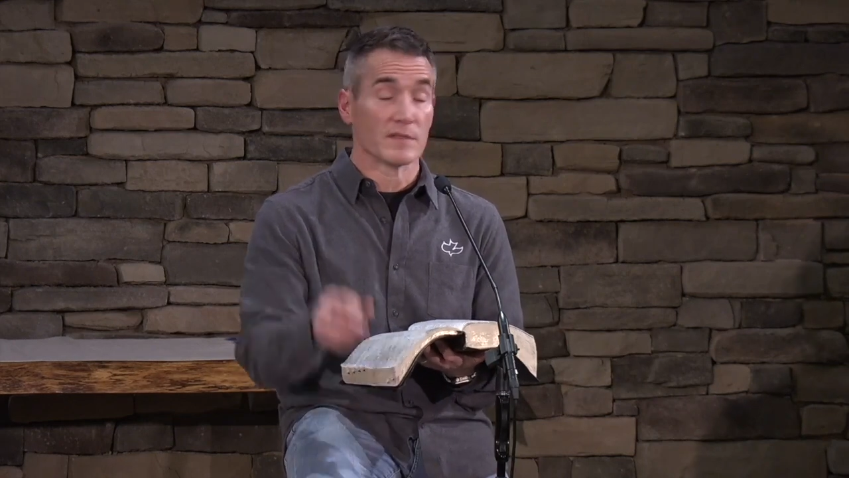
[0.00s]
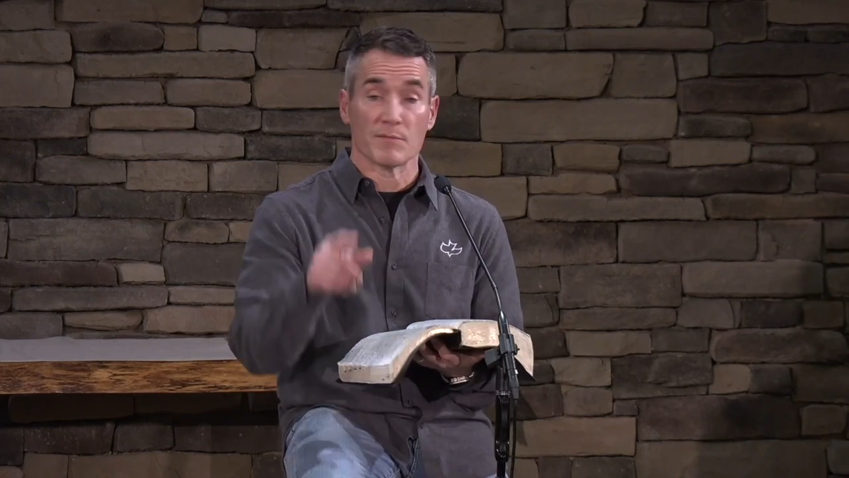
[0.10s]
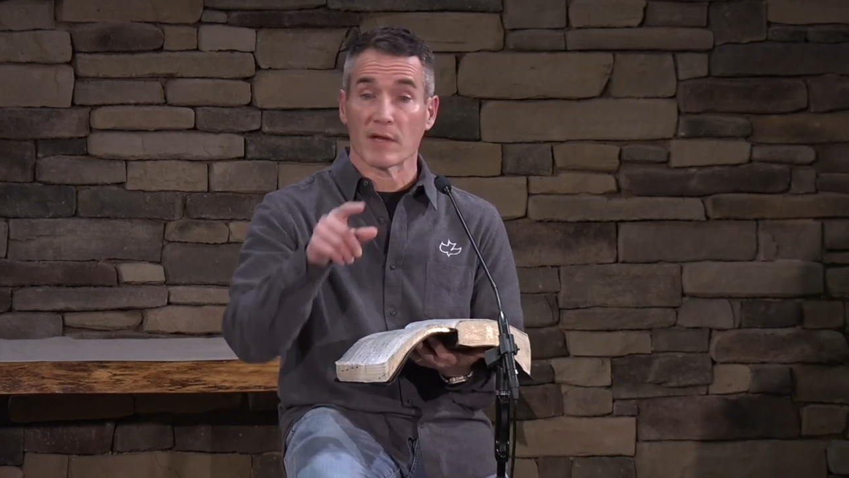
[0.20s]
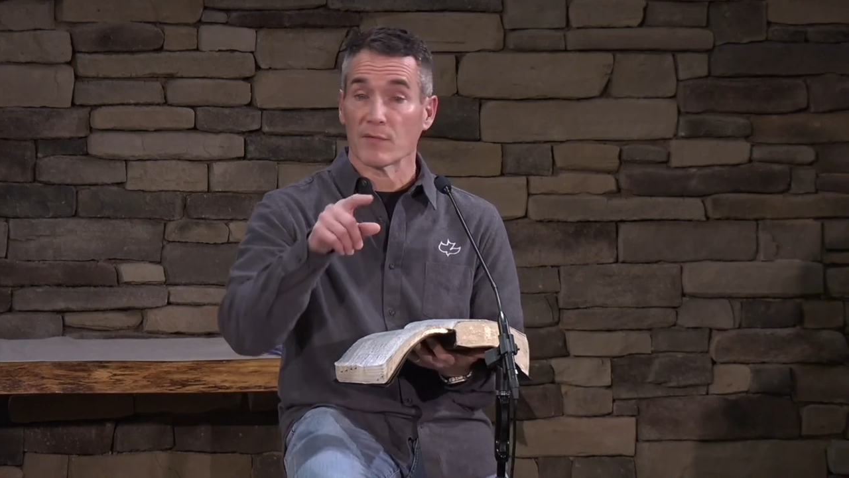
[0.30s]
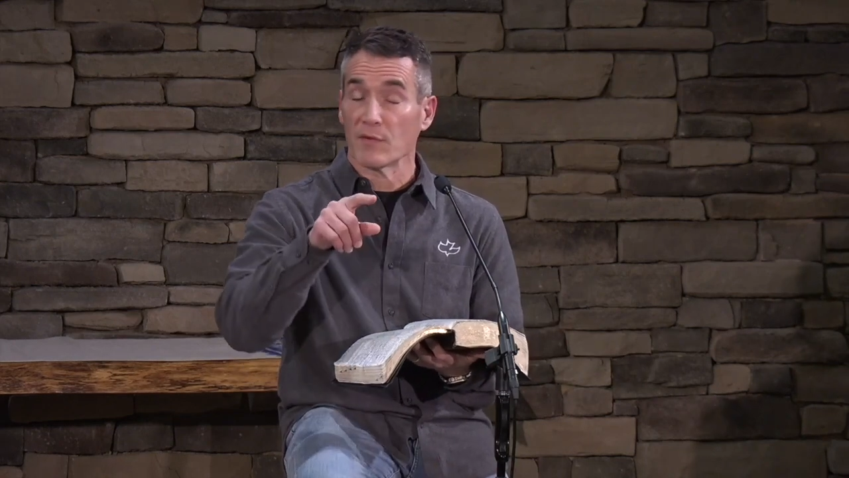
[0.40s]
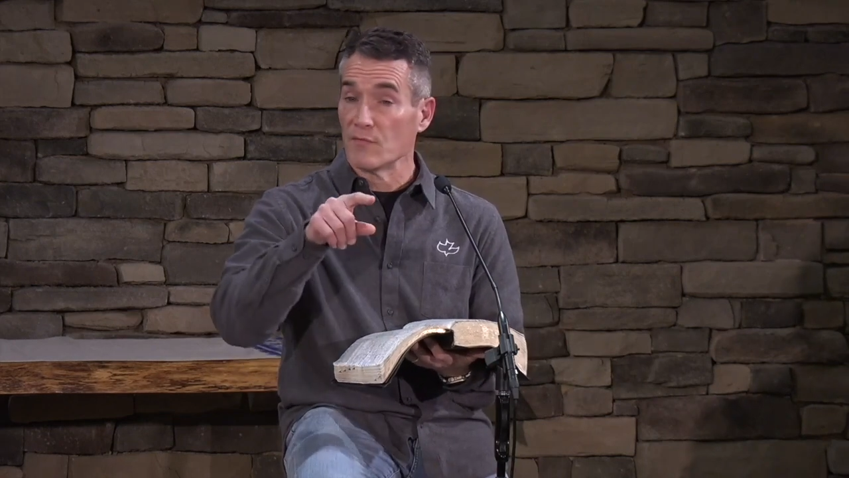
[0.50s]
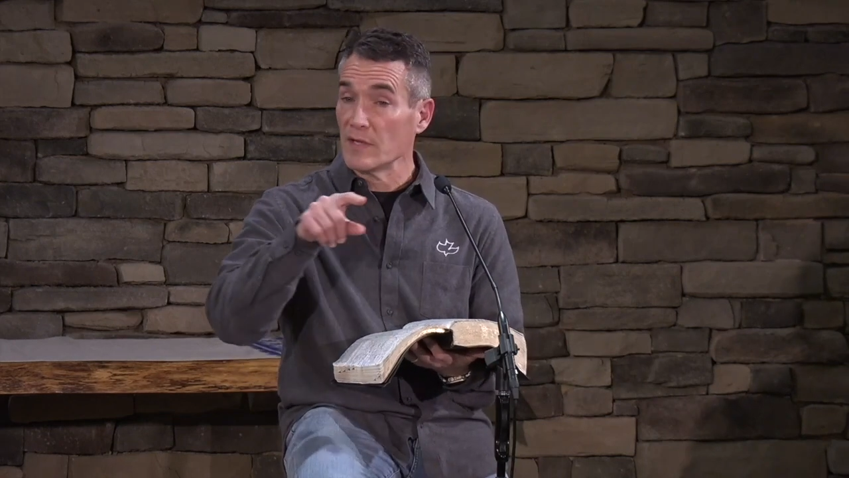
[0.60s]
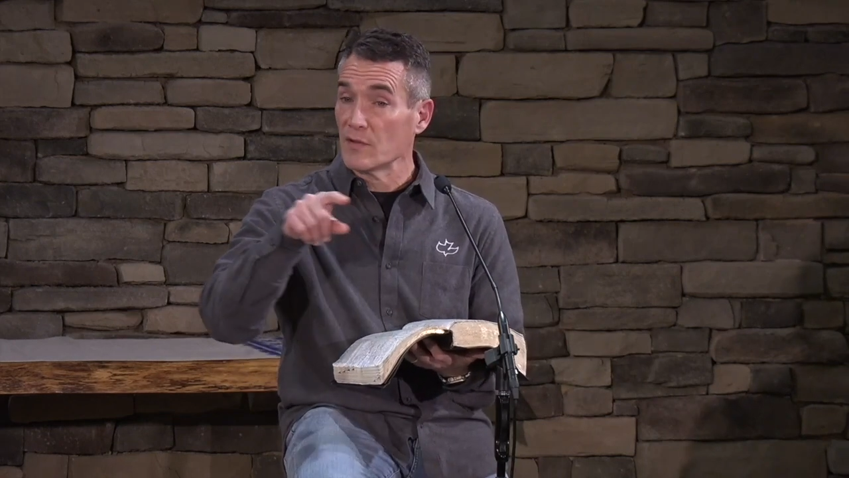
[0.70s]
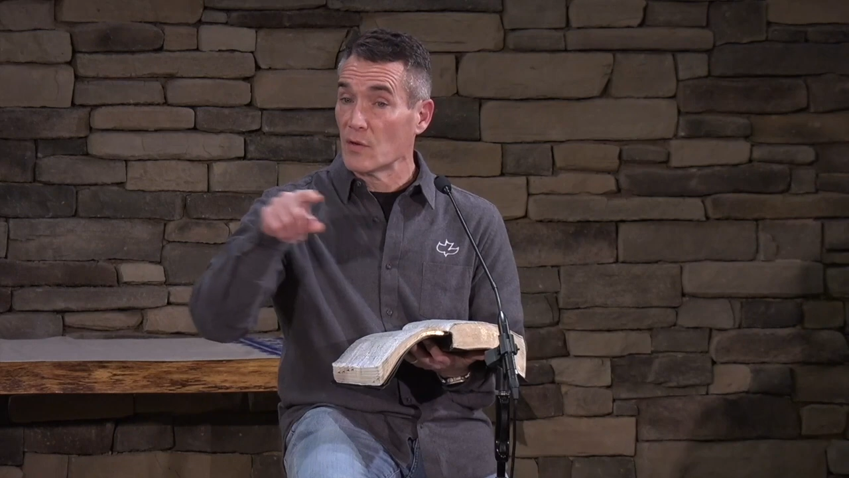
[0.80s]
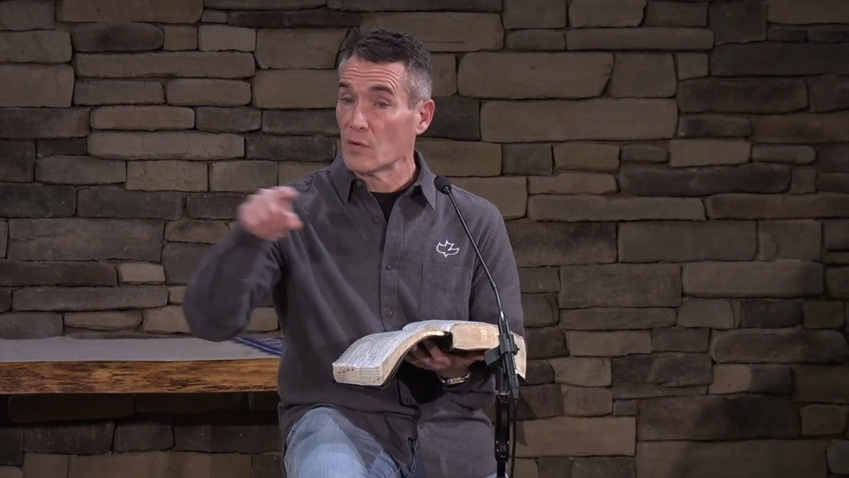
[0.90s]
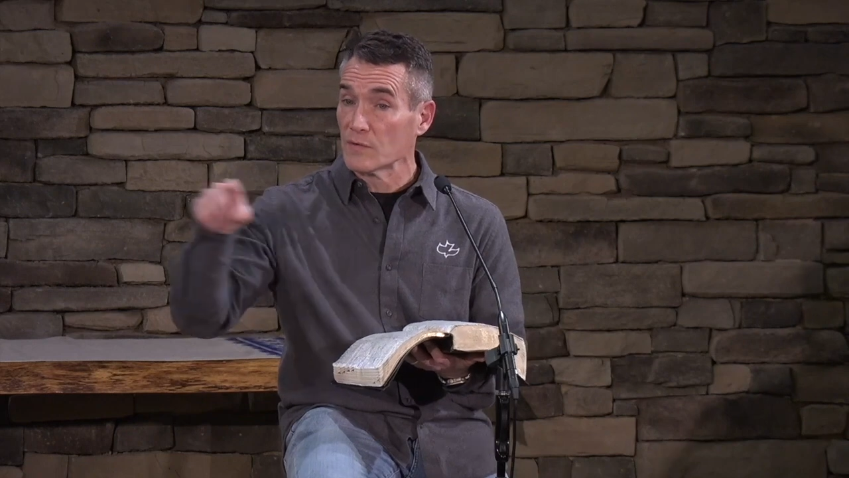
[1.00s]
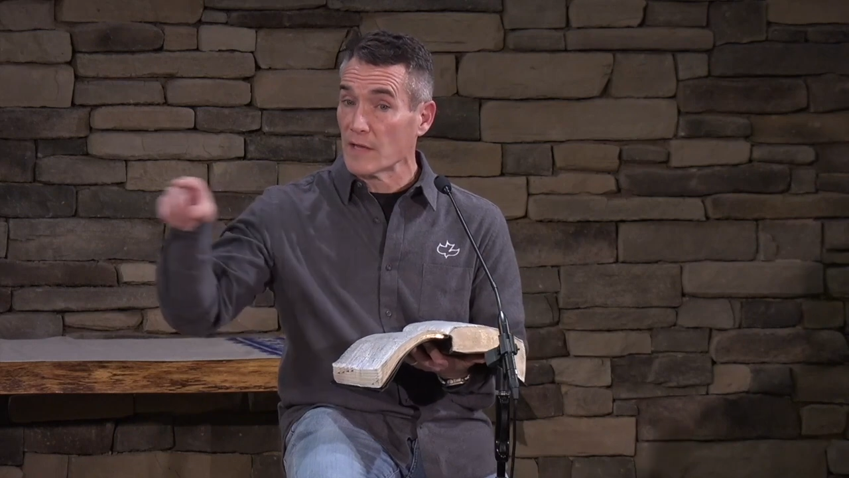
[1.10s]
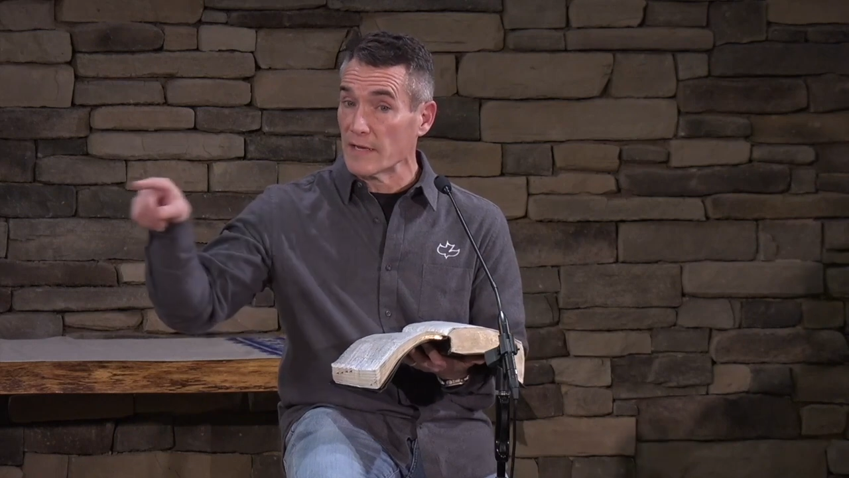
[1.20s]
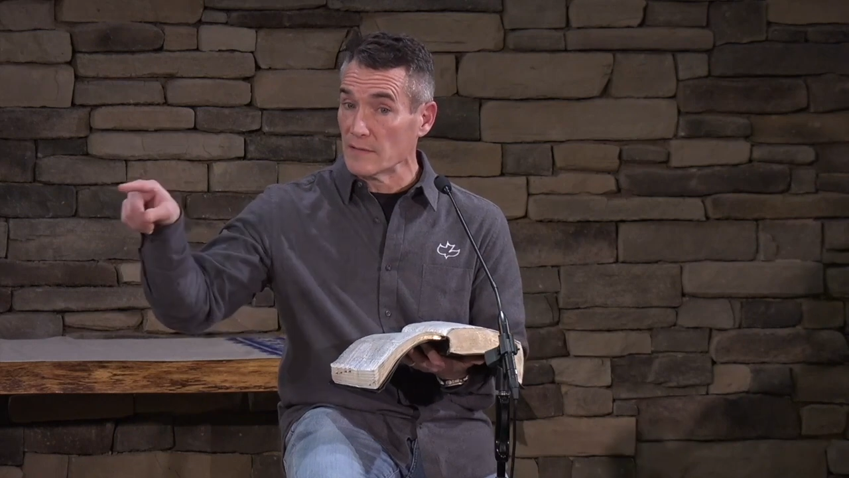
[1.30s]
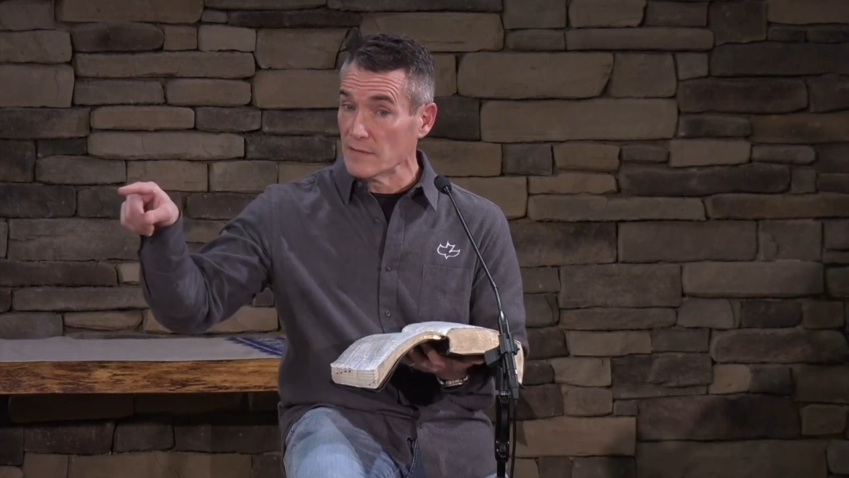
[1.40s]
And by the way, read the whole
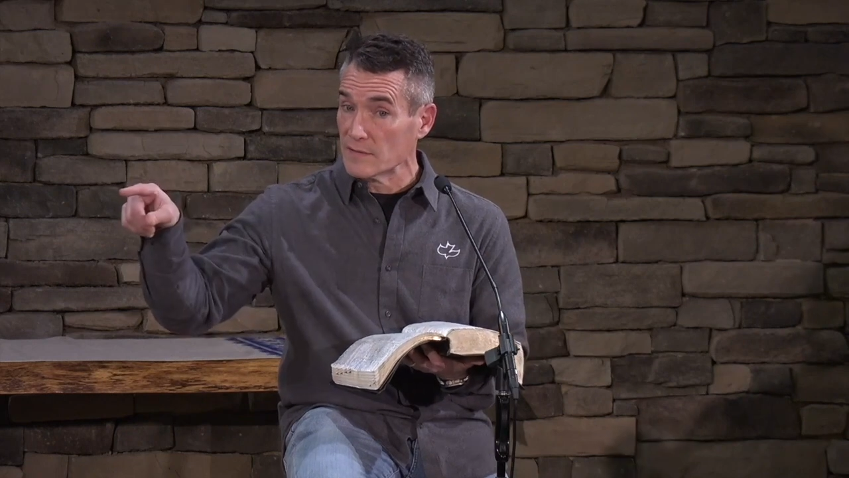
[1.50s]
title,